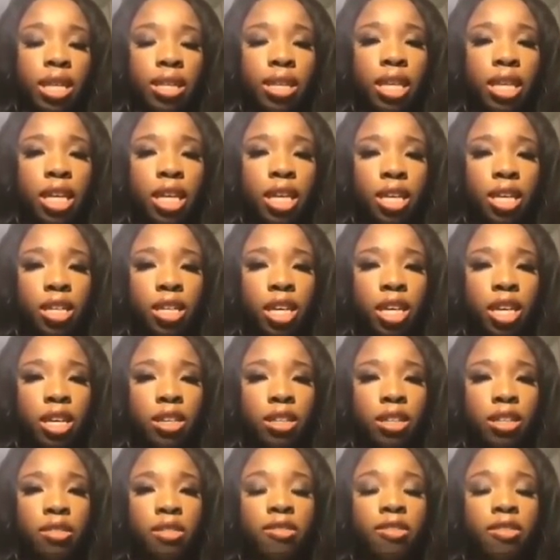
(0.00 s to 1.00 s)
I think
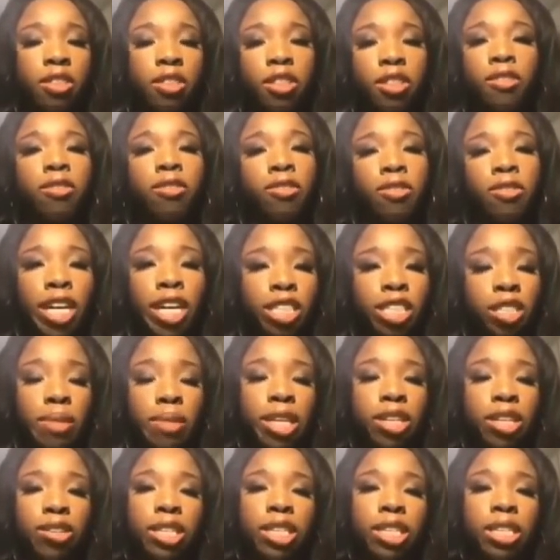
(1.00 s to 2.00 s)
the fact of
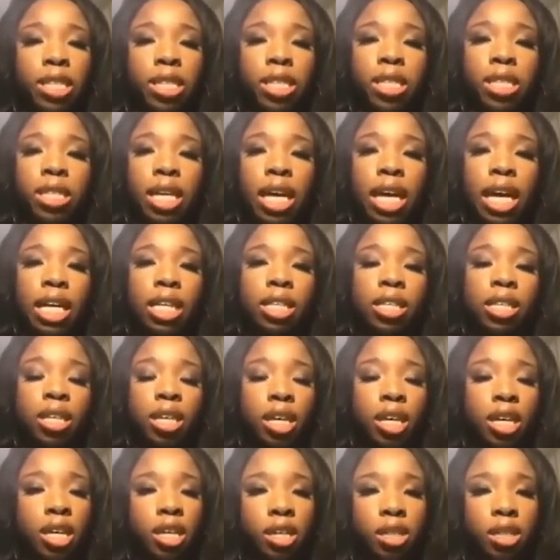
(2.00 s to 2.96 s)
the matter is that